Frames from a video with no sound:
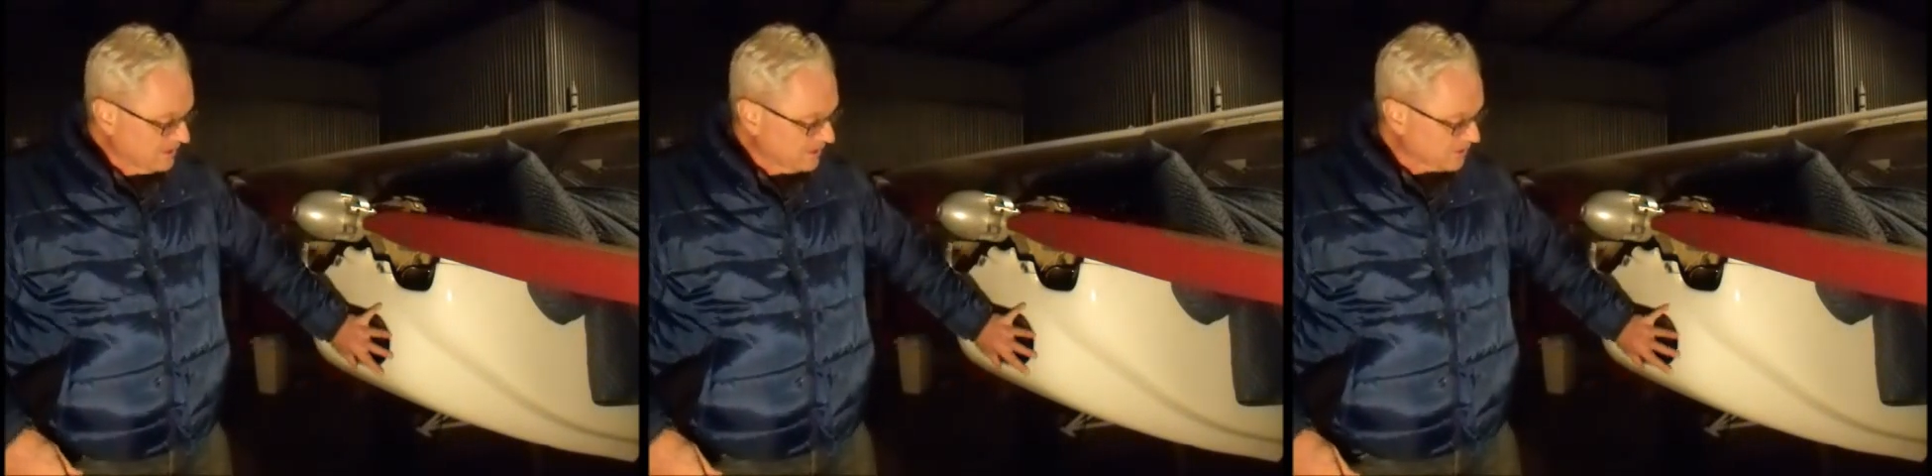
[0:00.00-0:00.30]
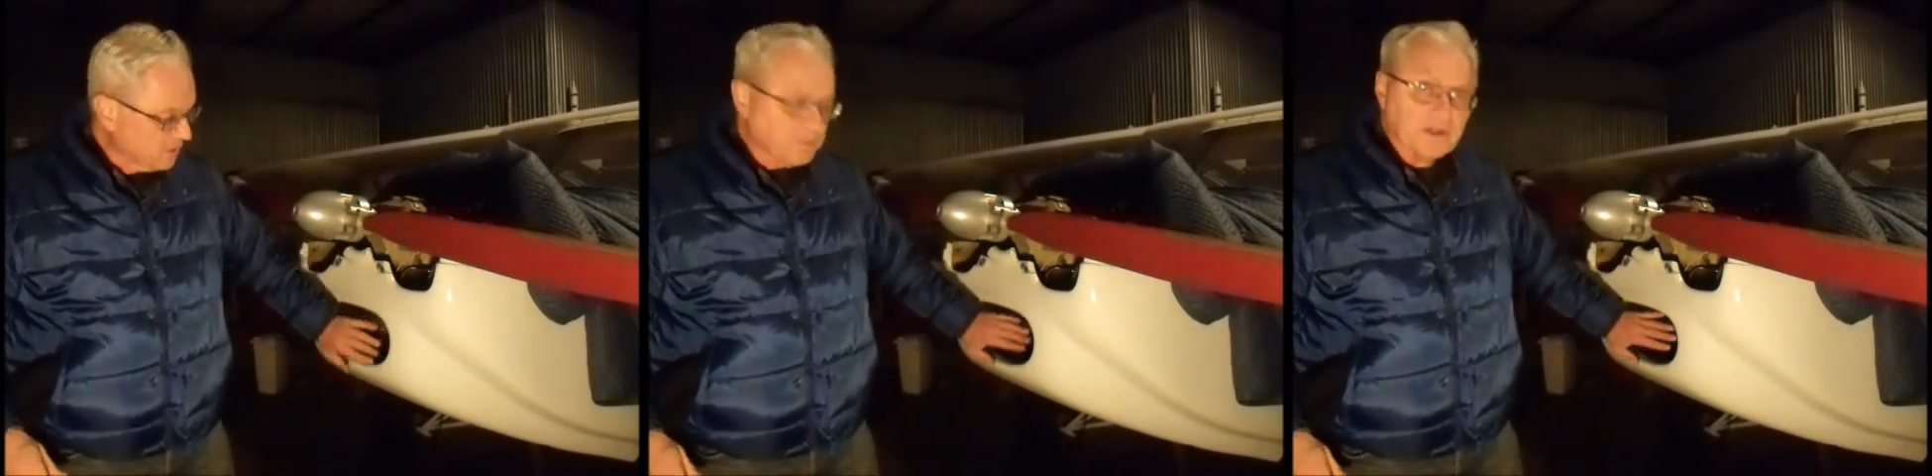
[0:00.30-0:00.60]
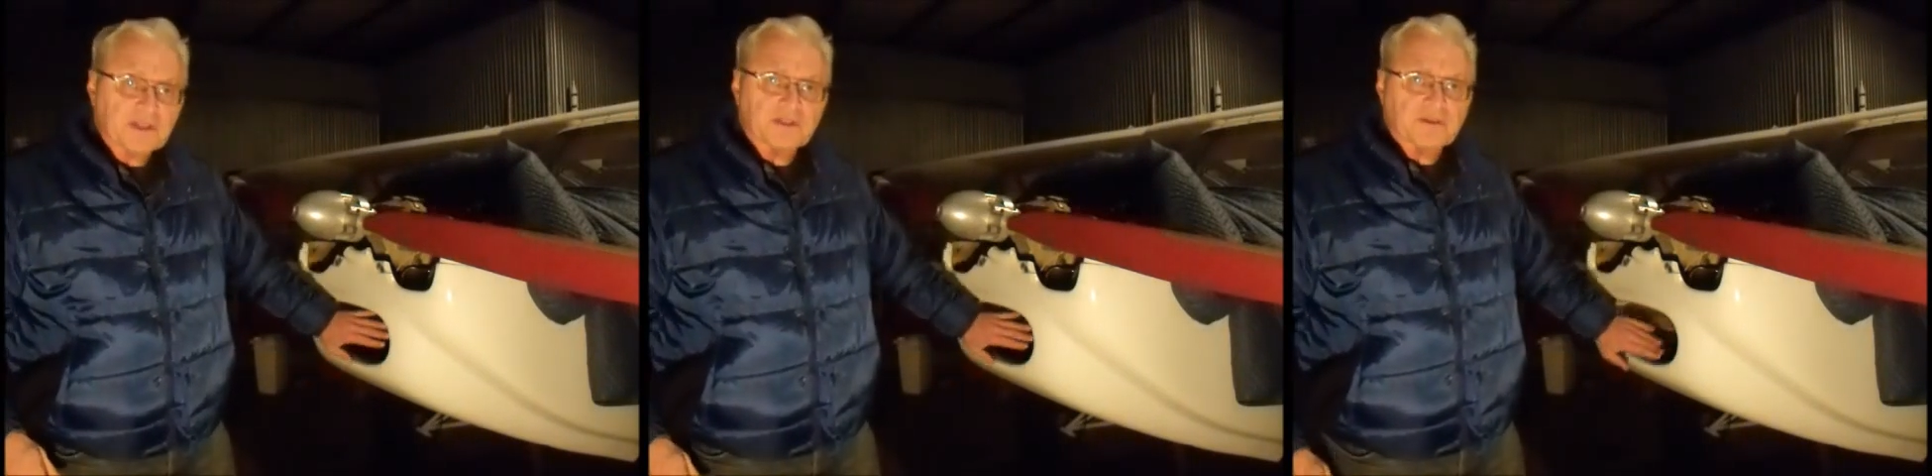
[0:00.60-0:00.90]
this opening
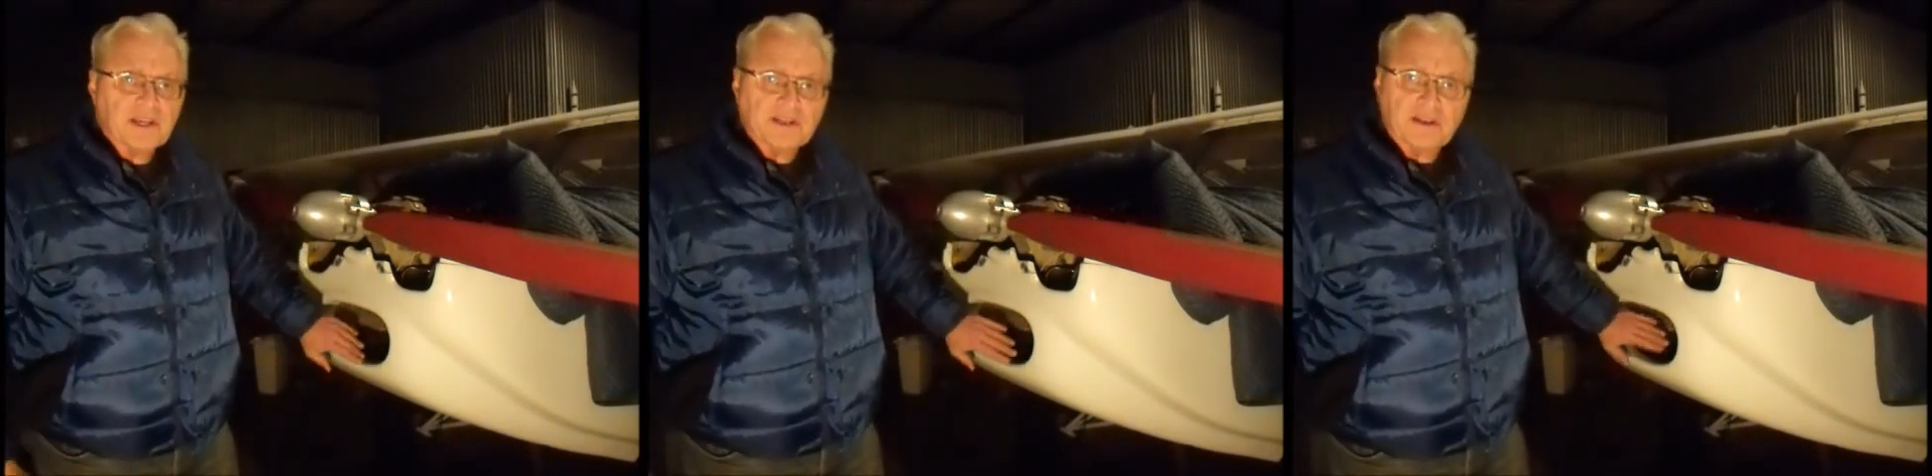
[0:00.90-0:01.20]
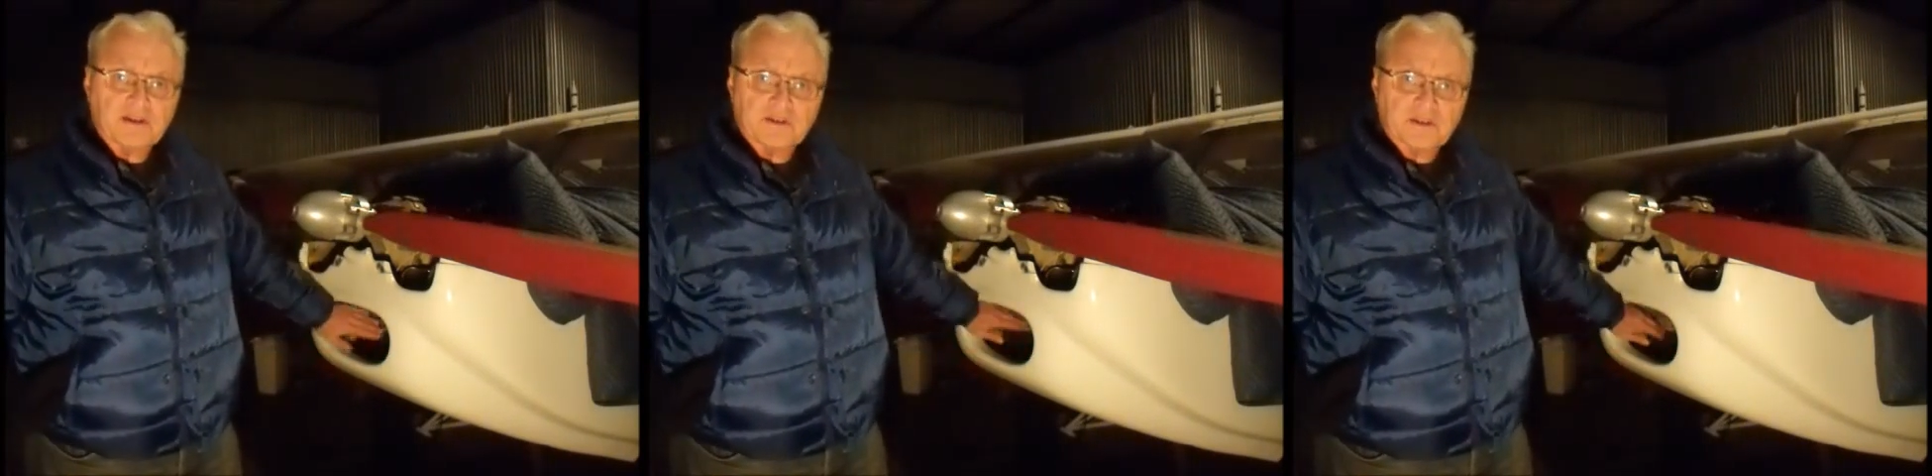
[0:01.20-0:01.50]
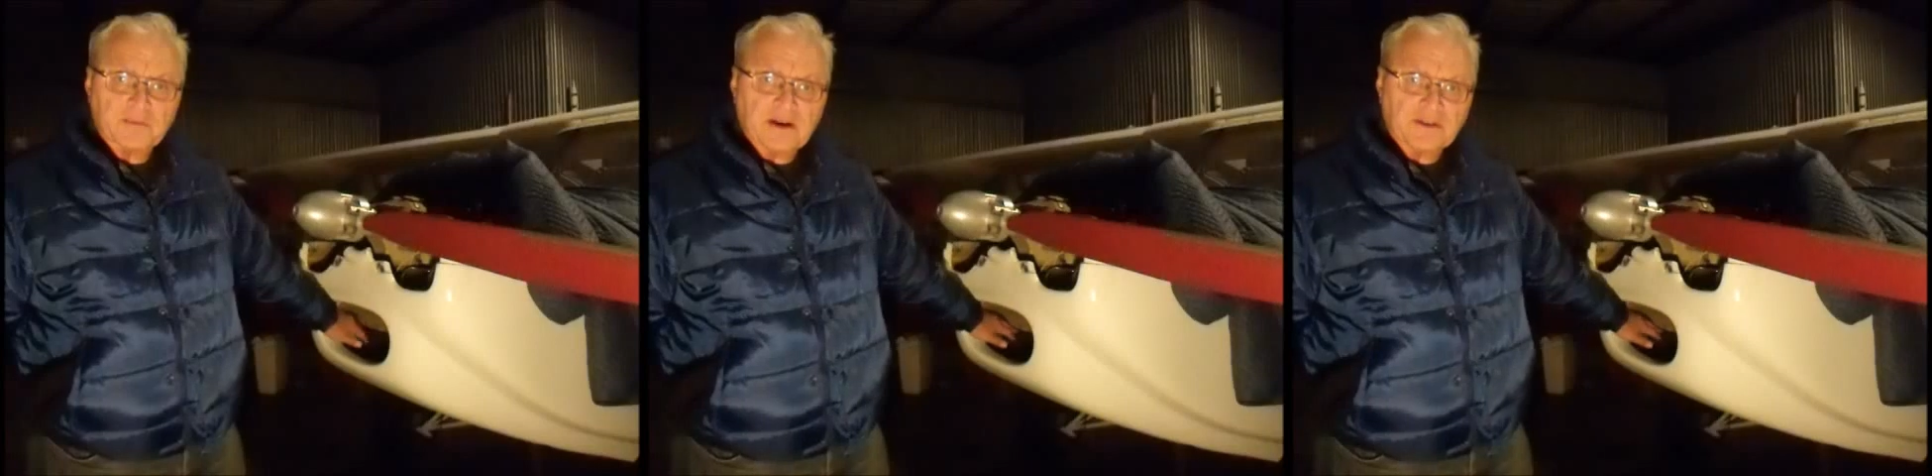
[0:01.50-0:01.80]
and the radiator. It'll
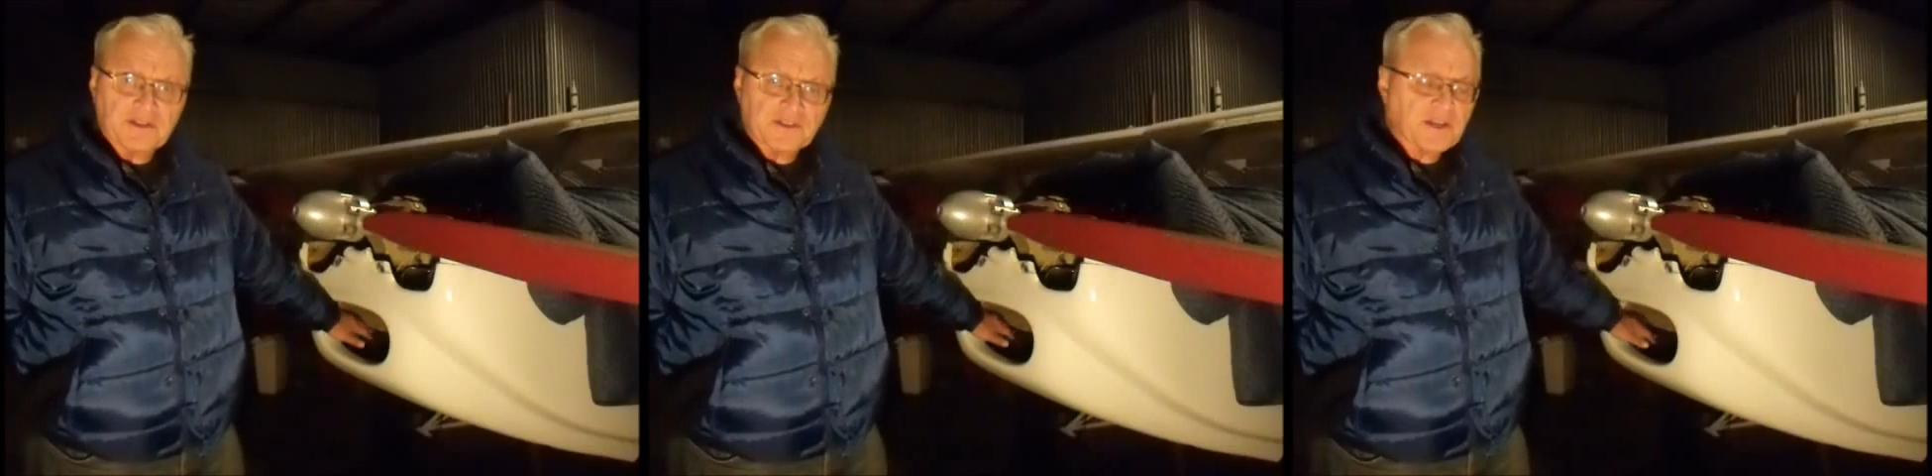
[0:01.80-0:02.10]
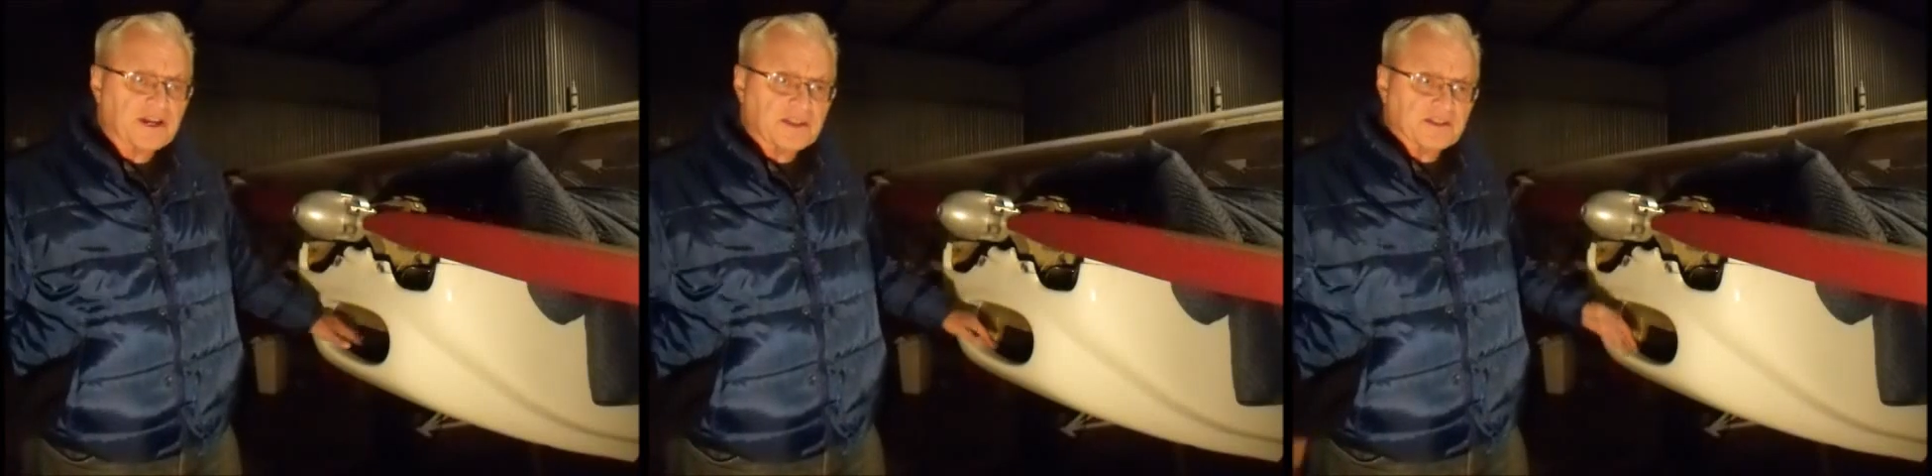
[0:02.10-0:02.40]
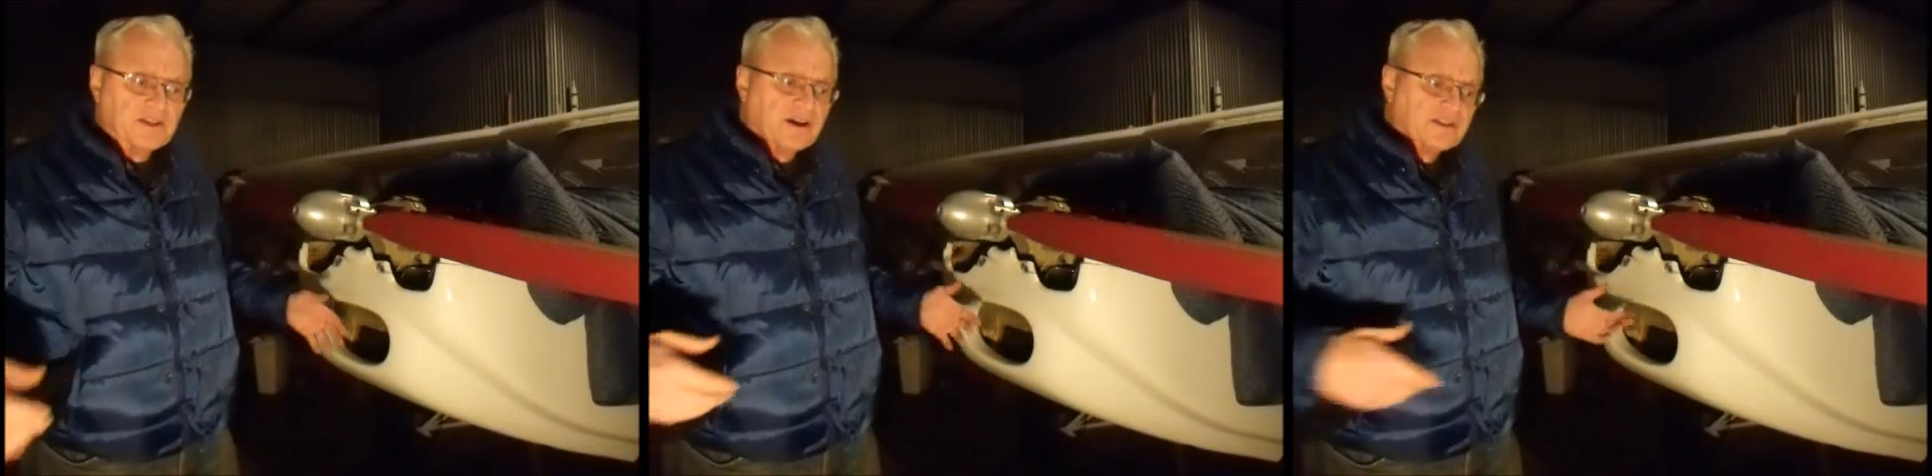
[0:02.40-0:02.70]
mount on the side of the
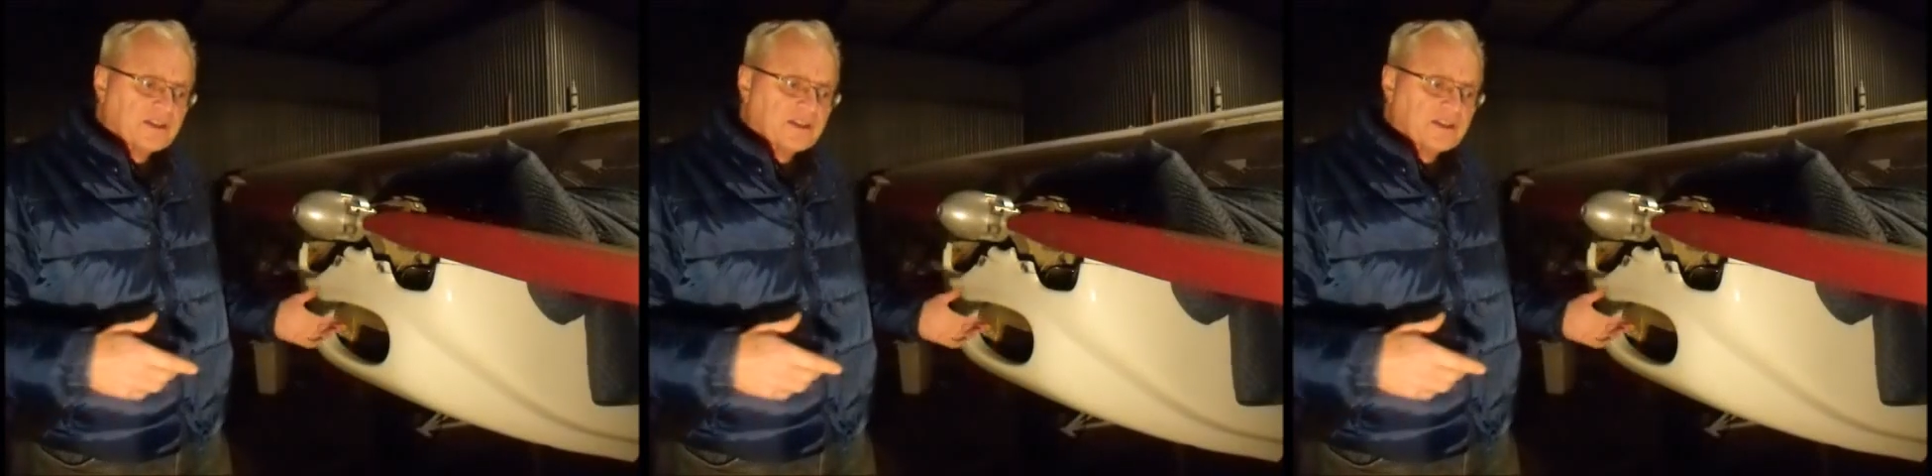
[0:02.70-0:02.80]
duct.